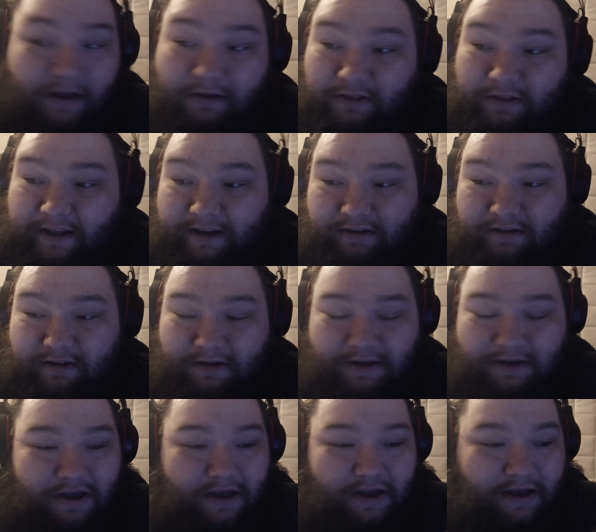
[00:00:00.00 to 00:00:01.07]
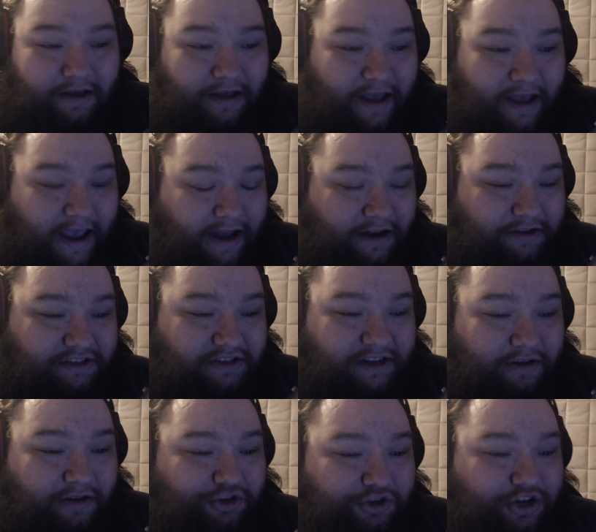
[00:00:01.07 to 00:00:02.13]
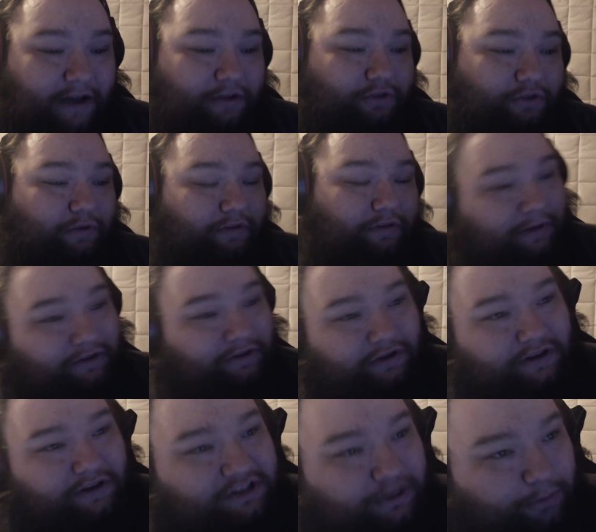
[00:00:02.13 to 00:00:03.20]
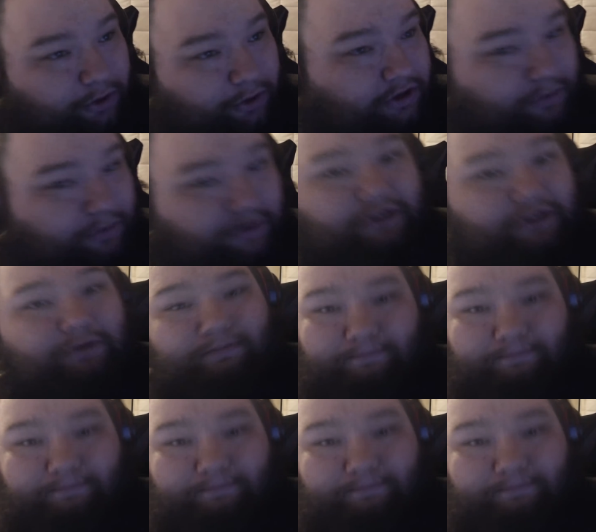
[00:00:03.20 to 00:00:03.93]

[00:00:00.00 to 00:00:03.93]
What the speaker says: like an insane child with mental instability would do.